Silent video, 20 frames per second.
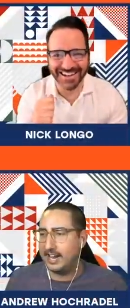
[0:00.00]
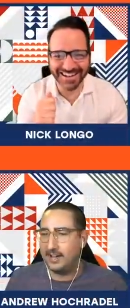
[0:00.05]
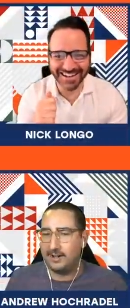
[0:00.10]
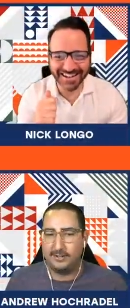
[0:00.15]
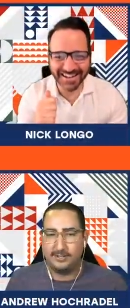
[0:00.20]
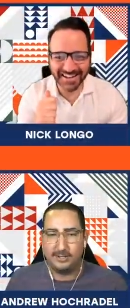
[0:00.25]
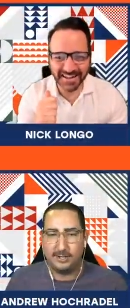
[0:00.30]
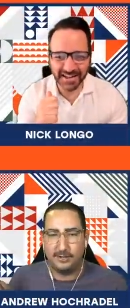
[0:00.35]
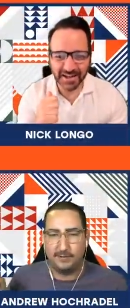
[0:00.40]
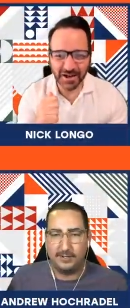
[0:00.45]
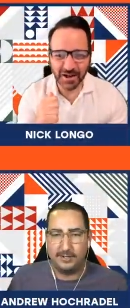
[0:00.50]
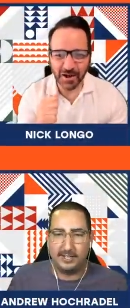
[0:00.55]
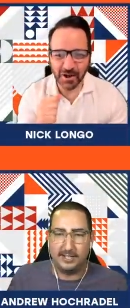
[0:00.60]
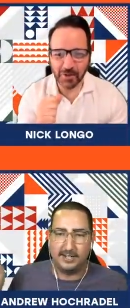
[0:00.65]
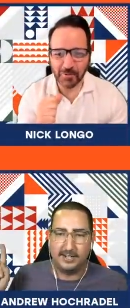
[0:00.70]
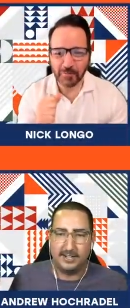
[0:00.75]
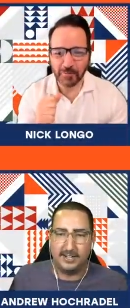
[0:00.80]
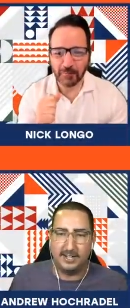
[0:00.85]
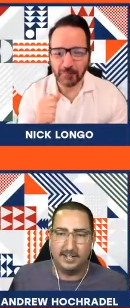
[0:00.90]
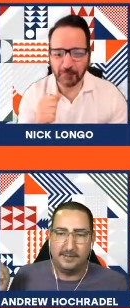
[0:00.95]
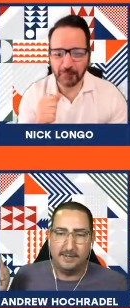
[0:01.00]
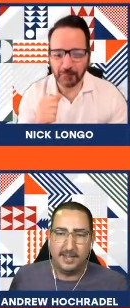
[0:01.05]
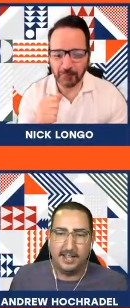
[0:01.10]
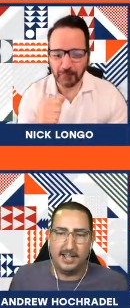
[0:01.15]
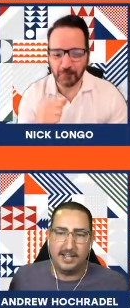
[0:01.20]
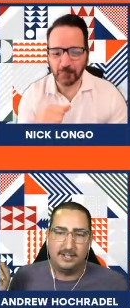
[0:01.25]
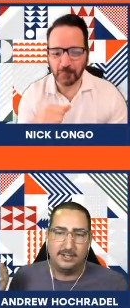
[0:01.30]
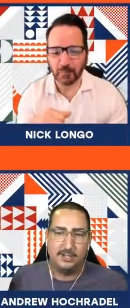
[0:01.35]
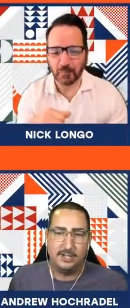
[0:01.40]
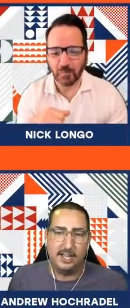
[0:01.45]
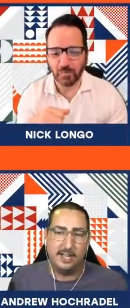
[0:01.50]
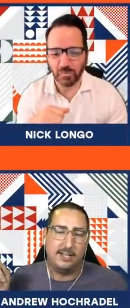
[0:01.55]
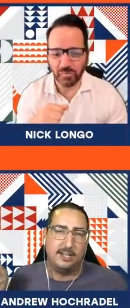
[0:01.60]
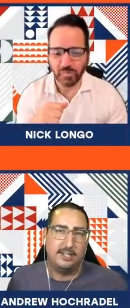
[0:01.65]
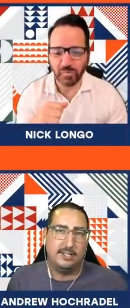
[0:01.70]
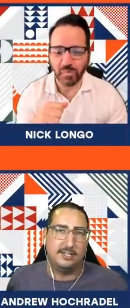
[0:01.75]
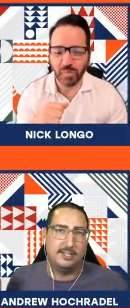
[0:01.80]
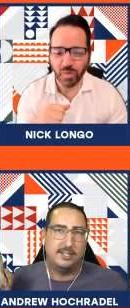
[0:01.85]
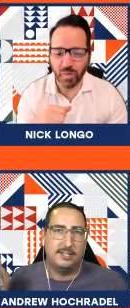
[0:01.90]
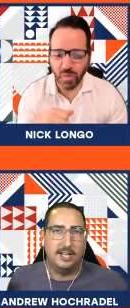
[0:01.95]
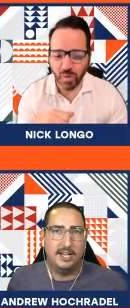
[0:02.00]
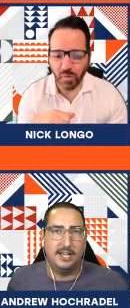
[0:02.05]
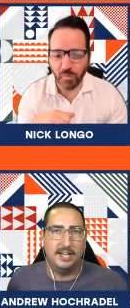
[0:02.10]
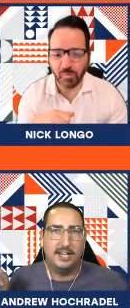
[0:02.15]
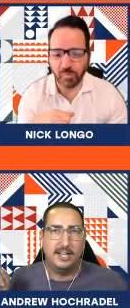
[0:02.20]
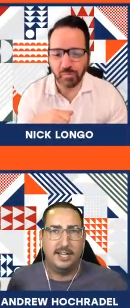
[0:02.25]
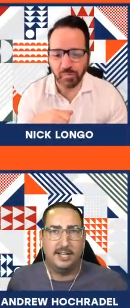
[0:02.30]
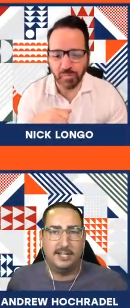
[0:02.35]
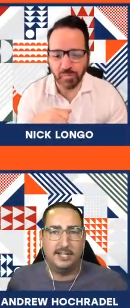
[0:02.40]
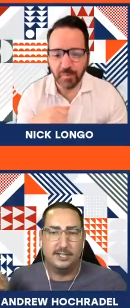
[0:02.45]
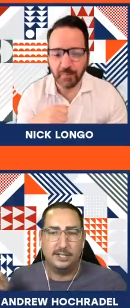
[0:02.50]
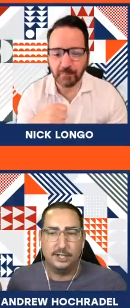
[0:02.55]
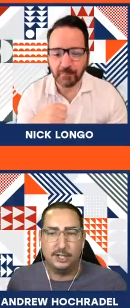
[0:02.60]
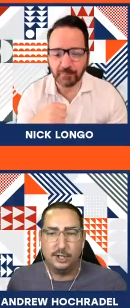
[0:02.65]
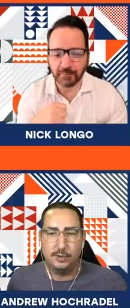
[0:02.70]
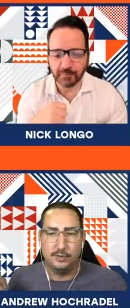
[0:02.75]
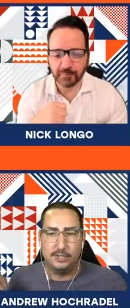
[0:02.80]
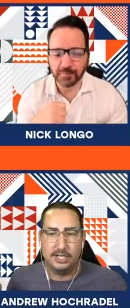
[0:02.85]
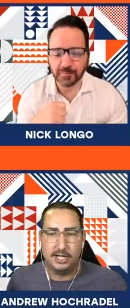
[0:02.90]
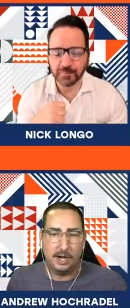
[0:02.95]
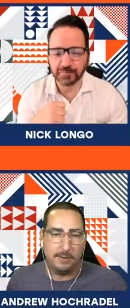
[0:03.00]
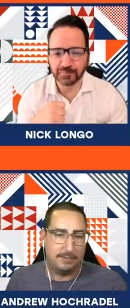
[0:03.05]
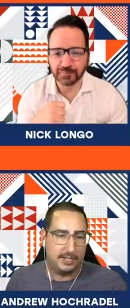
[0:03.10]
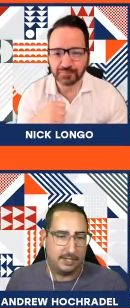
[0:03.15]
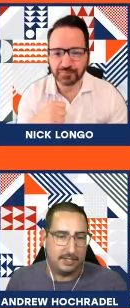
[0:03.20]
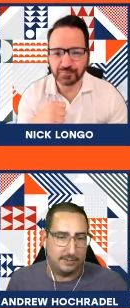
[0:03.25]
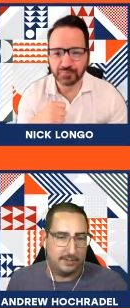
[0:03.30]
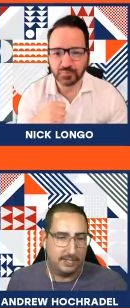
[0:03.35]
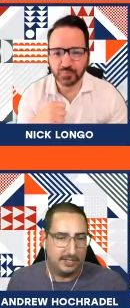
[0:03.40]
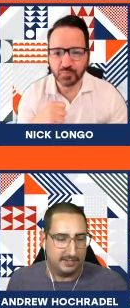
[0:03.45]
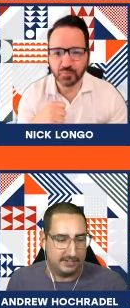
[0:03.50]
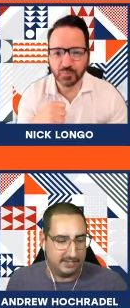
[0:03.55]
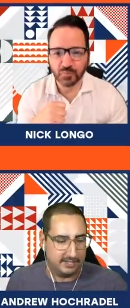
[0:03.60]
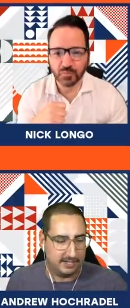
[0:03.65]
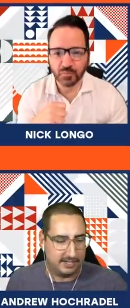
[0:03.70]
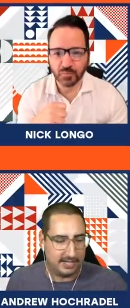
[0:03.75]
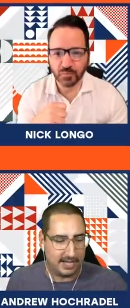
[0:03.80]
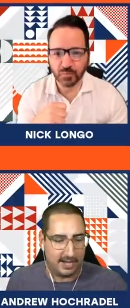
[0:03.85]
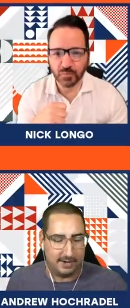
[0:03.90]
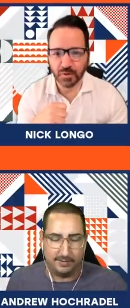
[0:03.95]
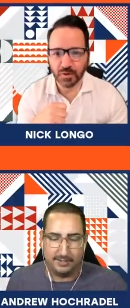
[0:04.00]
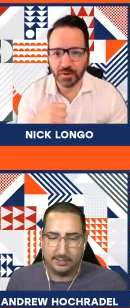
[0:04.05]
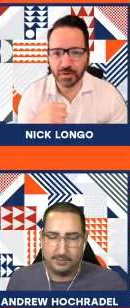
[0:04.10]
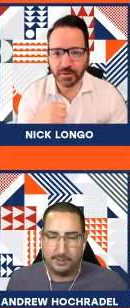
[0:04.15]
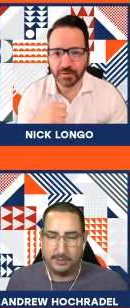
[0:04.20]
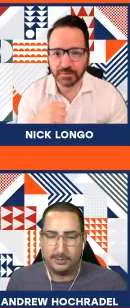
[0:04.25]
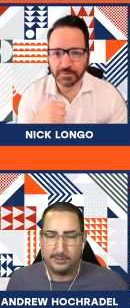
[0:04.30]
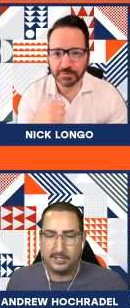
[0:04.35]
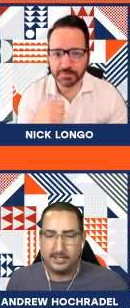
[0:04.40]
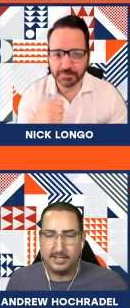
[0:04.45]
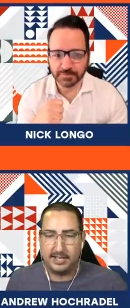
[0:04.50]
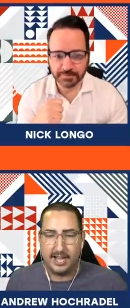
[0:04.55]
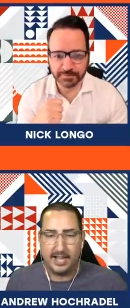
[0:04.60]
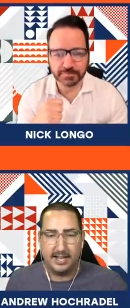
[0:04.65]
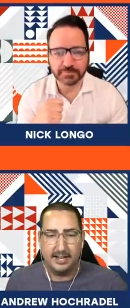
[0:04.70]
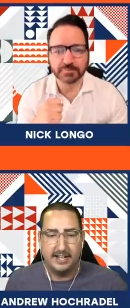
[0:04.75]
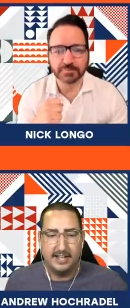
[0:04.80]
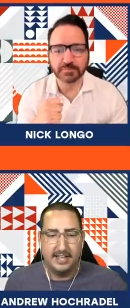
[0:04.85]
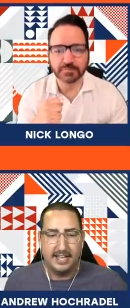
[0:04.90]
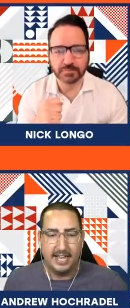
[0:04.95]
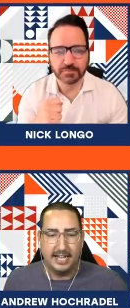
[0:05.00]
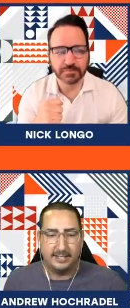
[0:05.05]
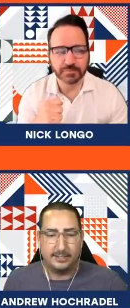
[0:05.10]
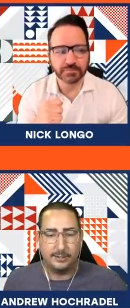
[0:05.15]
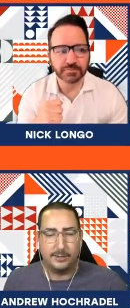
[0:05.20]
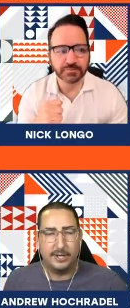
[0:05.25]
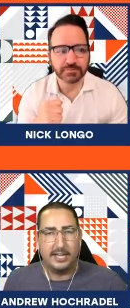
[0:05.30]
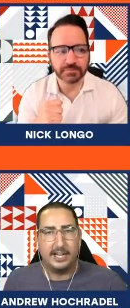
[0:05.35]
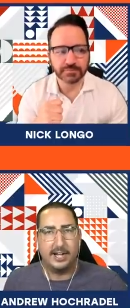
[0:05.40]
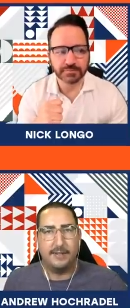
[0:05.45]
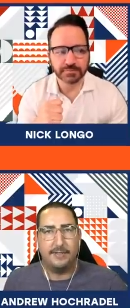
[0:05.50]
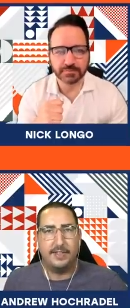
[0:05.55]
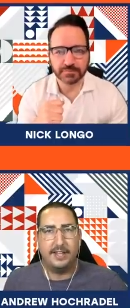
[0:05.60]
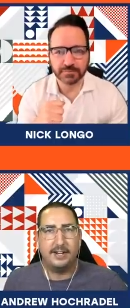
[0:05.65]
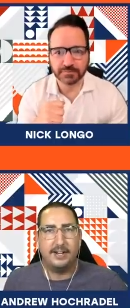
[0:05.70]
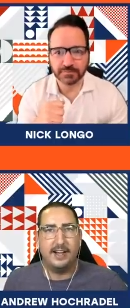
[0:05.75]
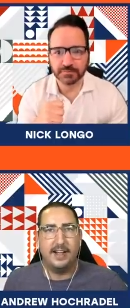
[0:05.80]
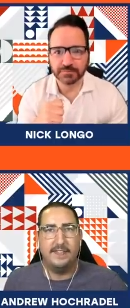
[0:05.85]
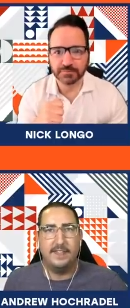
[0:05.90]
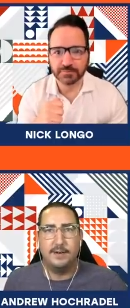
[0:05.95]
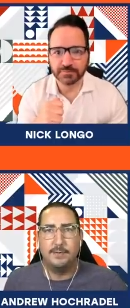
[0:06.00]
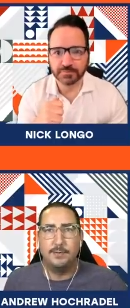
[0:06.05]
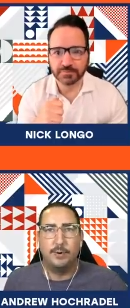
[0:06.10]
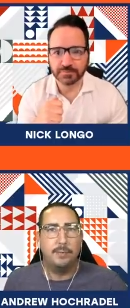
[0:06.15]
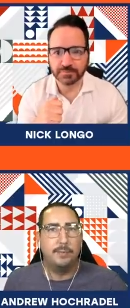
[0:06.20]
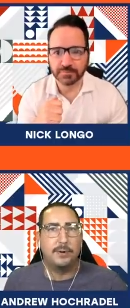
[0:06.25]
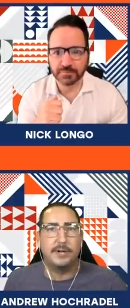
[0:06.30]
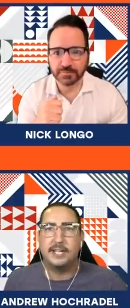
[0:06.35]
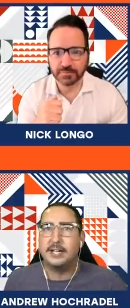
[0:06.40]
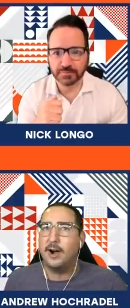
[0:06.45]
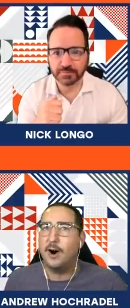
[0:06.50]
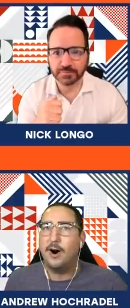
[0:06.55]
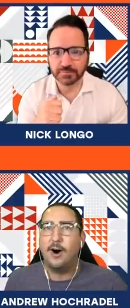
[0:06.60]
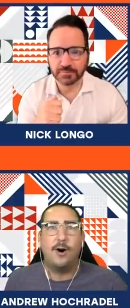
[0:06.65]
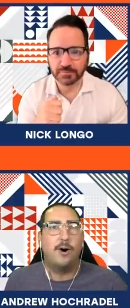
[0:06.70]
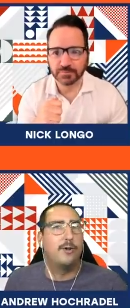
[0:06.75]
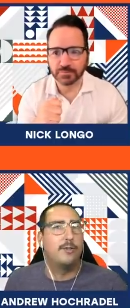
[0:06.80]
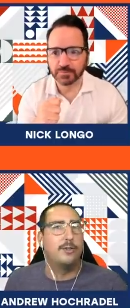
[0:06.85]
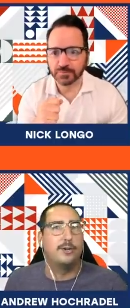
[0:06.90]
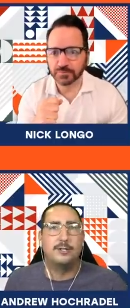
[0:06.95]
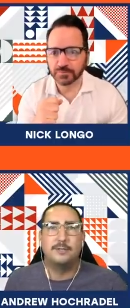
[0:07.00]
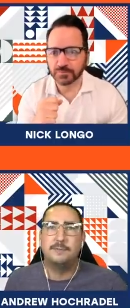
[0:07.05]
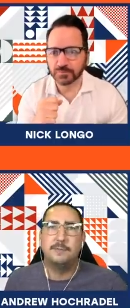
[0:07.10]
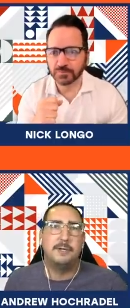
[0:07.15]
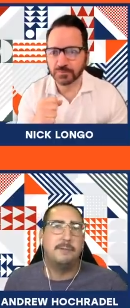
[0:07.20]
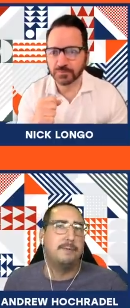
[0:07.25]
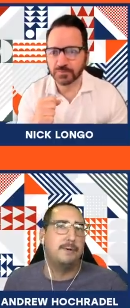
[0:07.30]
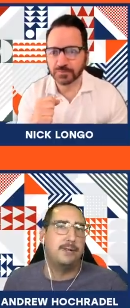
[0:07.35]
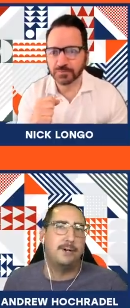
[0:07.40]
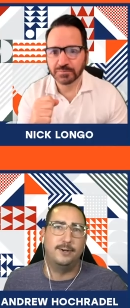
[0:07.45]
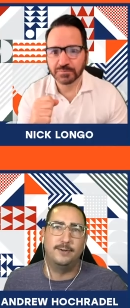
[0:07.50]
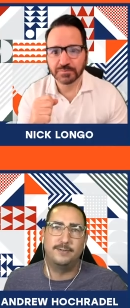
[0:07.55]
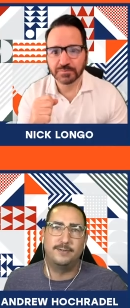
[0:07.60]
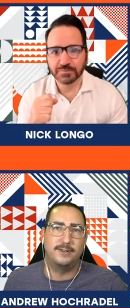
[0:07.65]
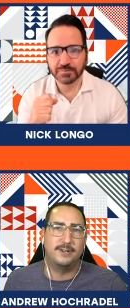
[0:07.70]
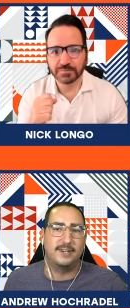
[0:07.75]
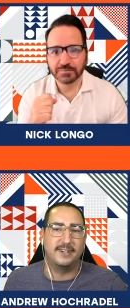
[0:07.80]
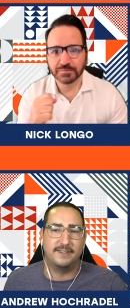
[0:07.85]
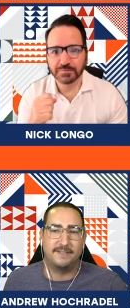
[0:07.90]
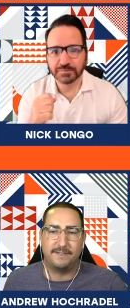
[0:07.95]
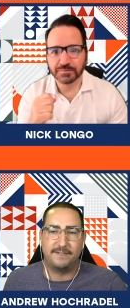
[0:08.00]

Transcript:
Speaker 1: out over here. AIGA UW is the account that's posting that. And so hang out there, and then we'll bring all those people over